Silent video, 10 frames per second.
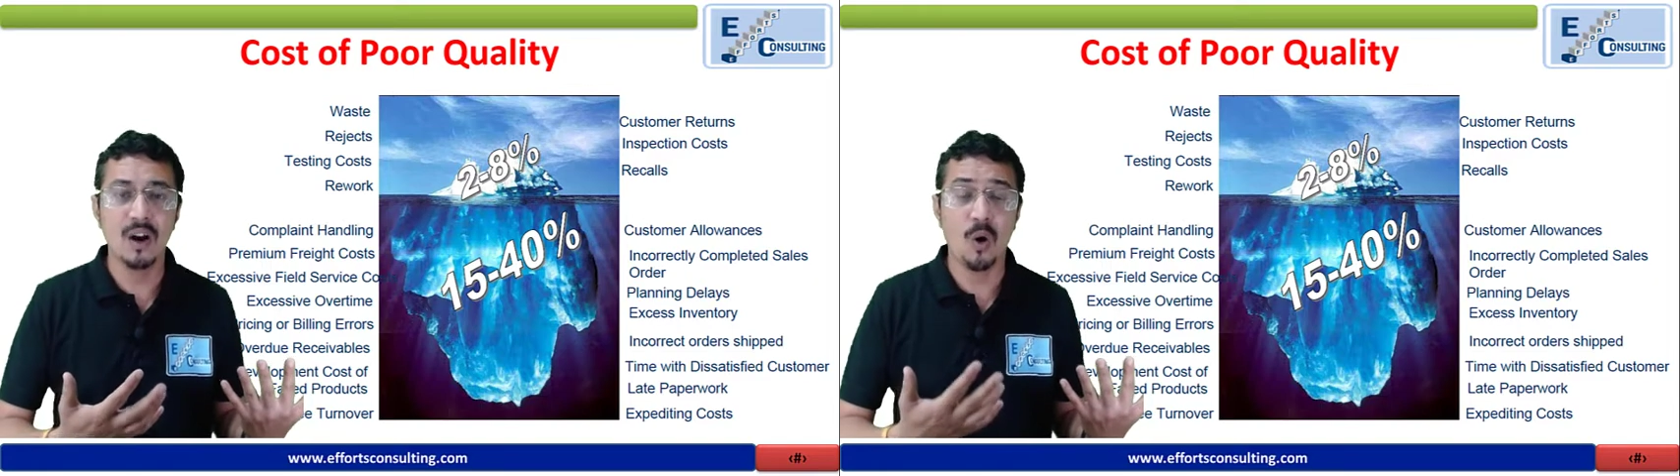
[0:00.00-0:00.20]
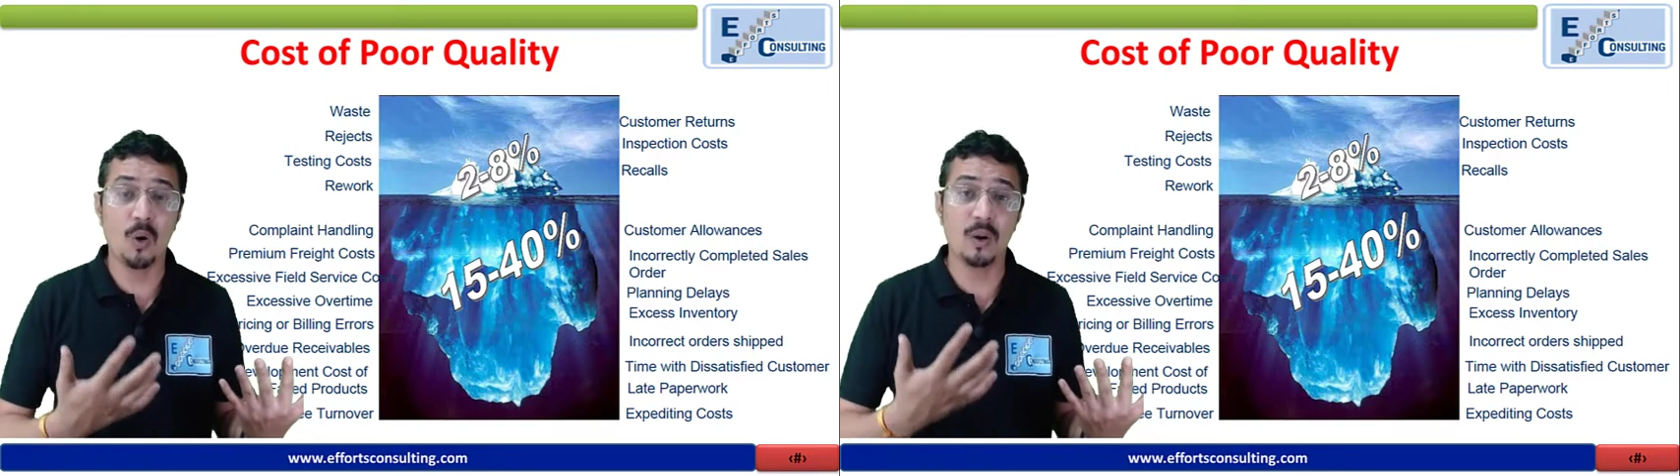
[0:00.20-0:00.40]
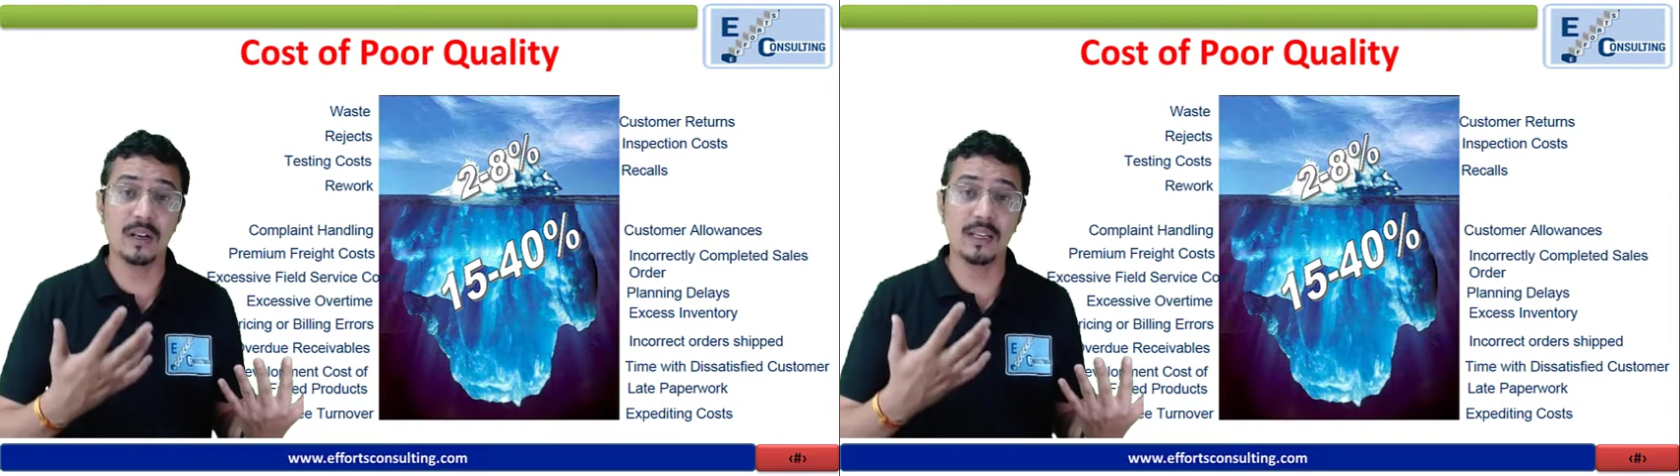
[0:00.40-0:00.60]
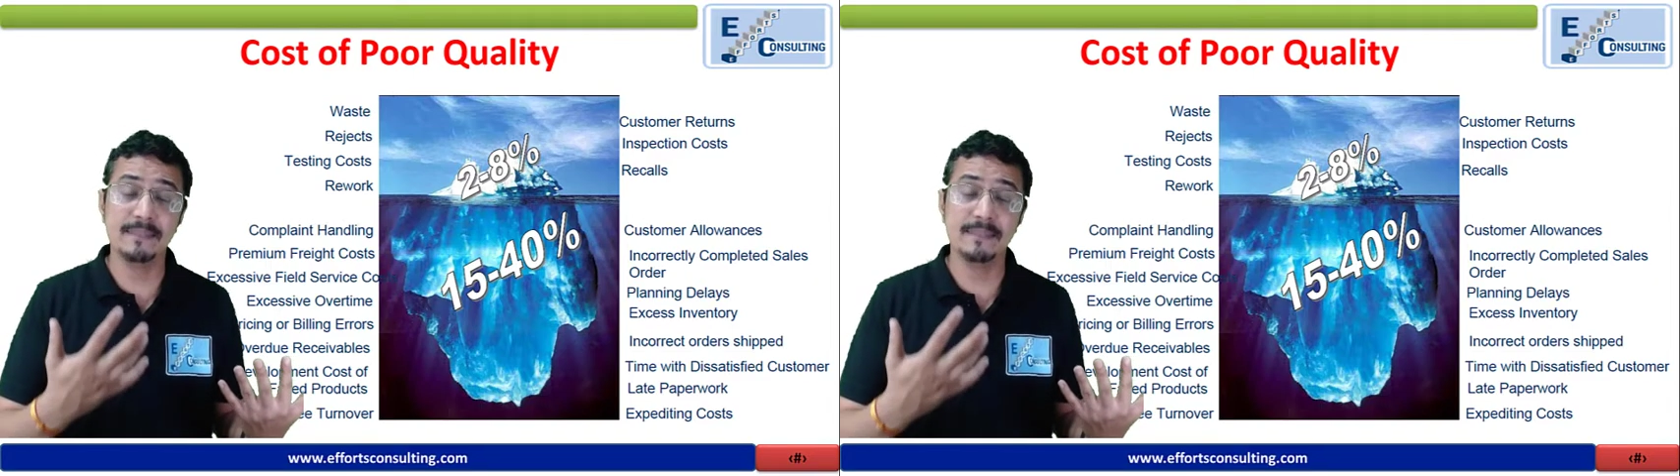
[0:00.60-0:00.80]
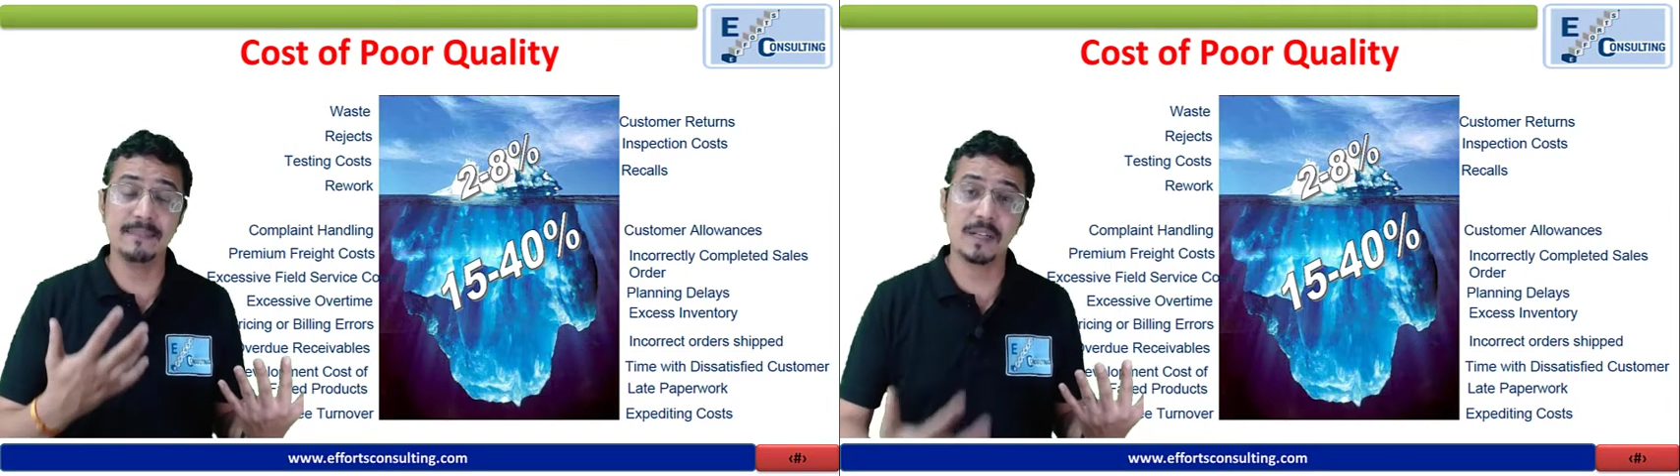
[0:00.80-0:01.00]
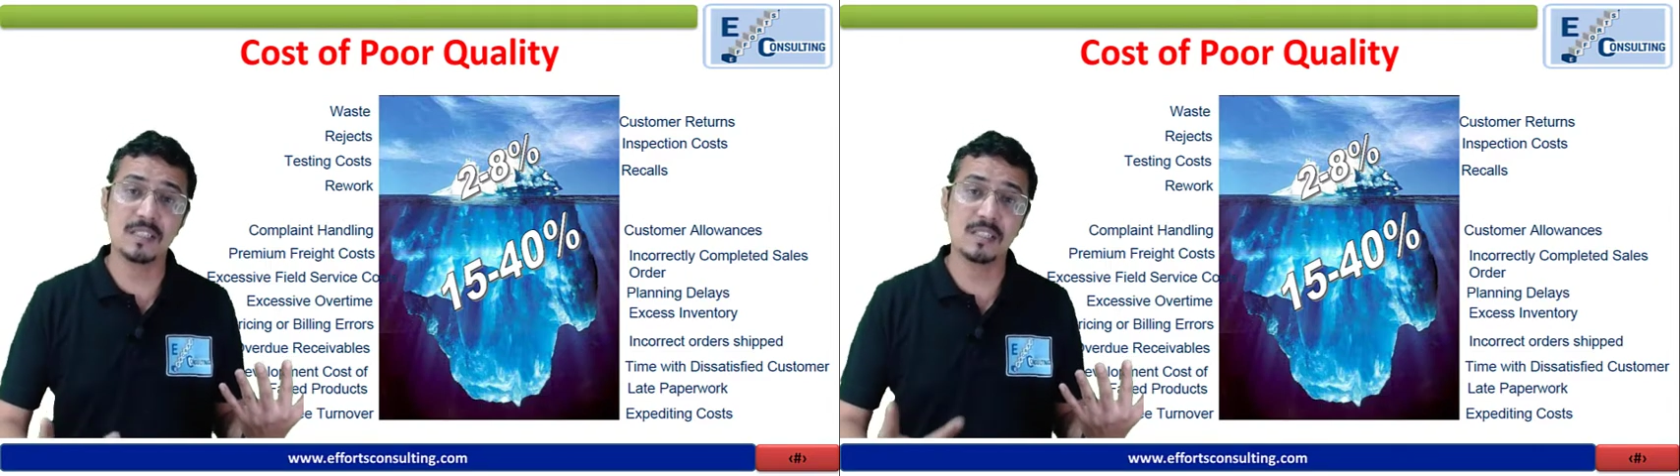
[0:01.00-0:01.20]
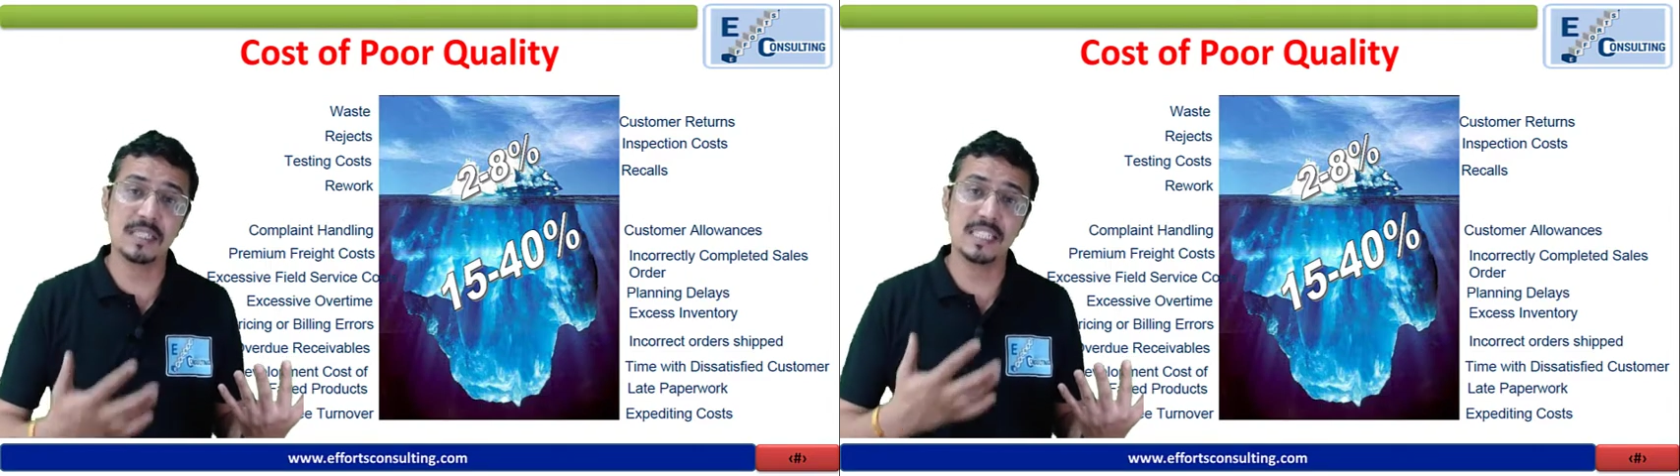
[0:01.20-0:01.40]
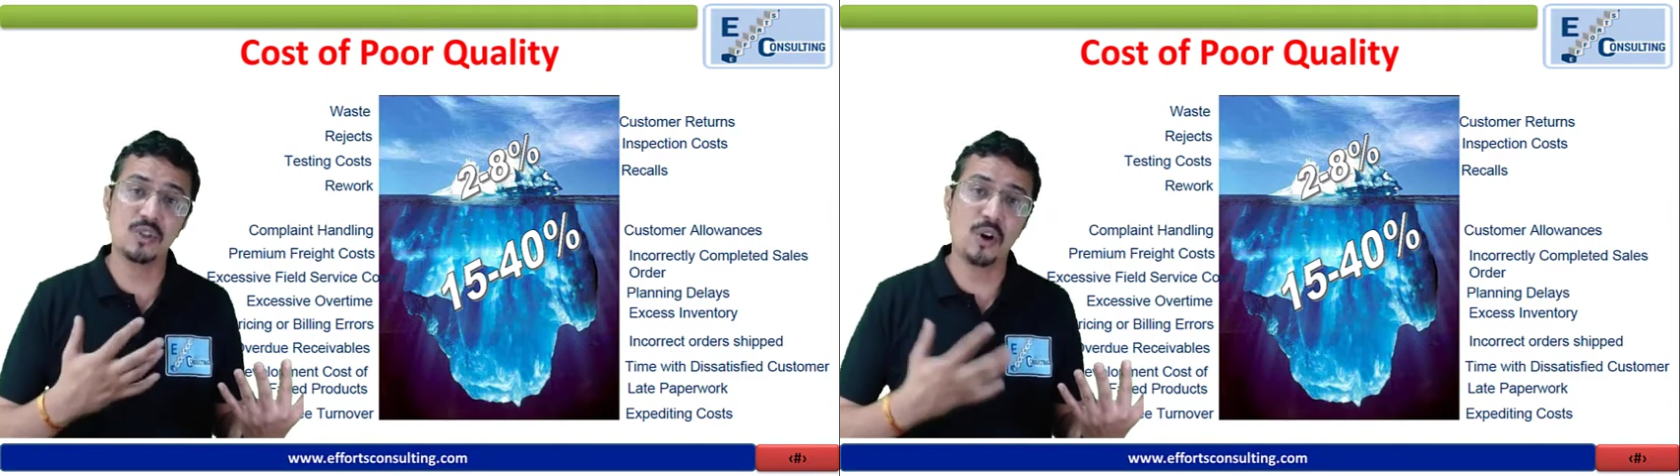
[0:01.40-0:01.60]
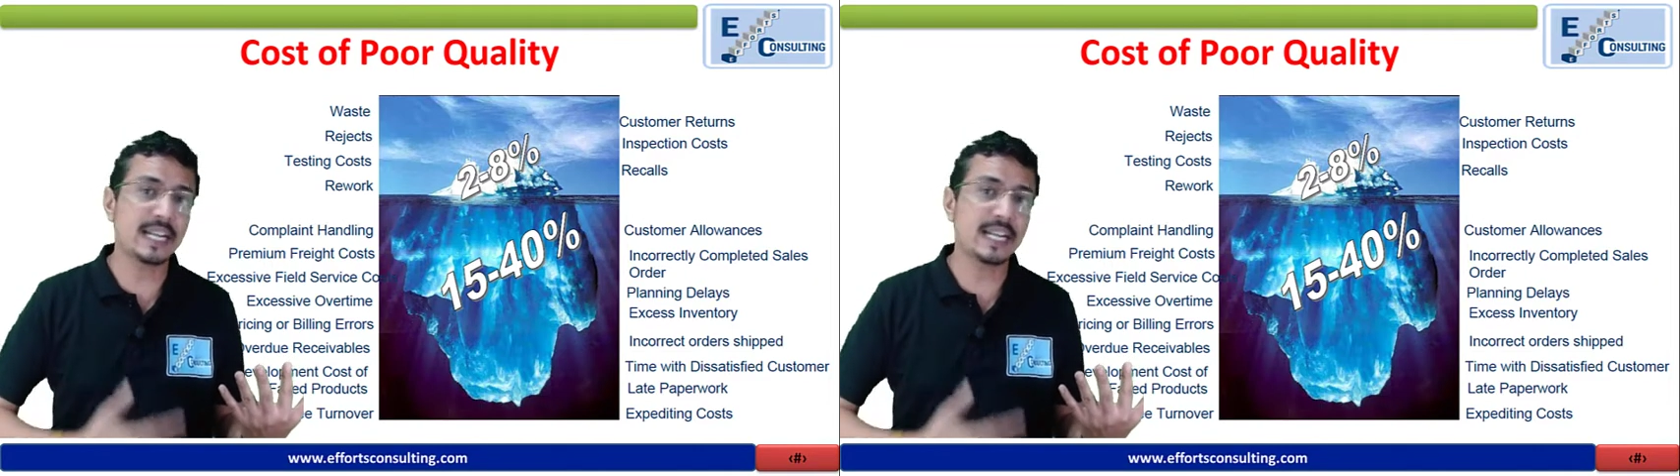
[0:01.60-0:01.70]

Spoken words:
or if customer is not